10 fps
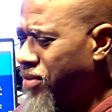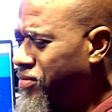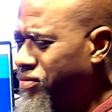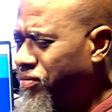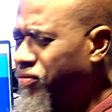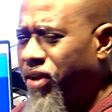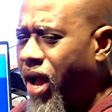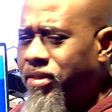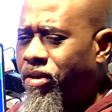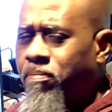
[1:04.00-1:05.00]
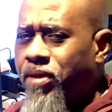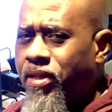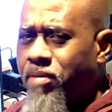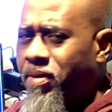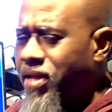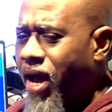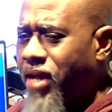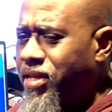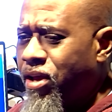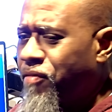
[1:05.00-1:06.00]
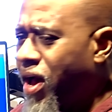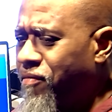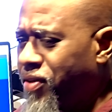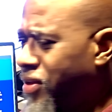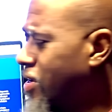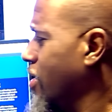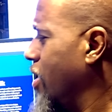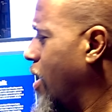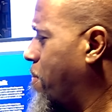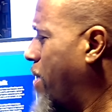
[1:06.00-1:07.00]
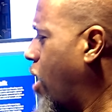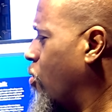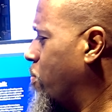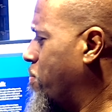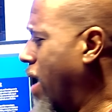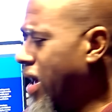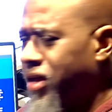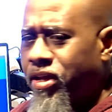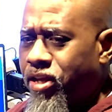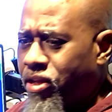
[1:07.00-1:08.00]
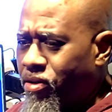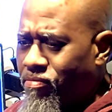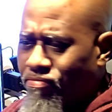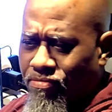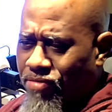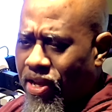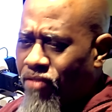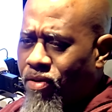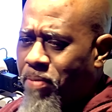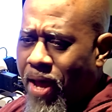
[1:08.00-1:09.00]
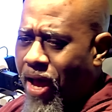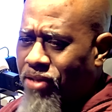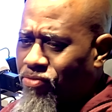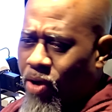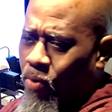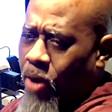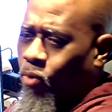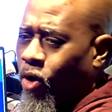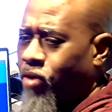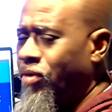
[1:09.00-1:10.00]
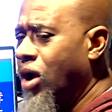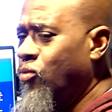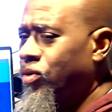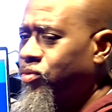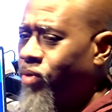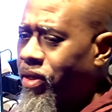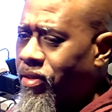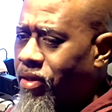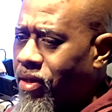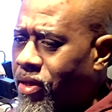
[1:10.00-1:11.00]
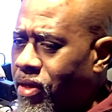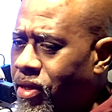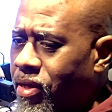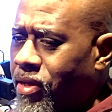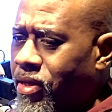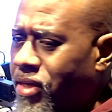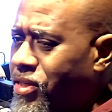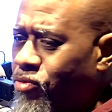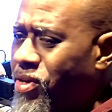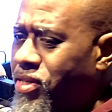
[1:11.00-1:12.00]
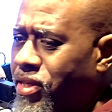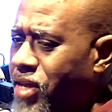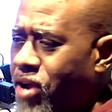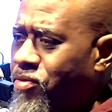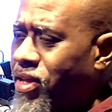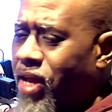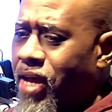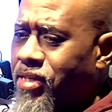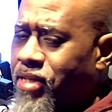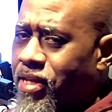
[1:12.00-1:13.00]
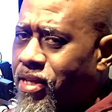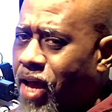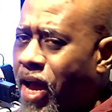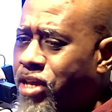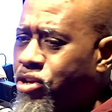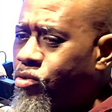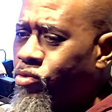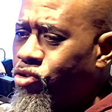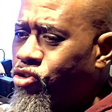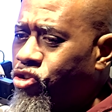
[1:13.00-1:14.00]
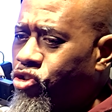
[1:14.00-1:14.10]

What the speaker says: forgotten completely about the idea of having a power bank, thing of the past, right? Why walk around with one? Until recently I realized that I use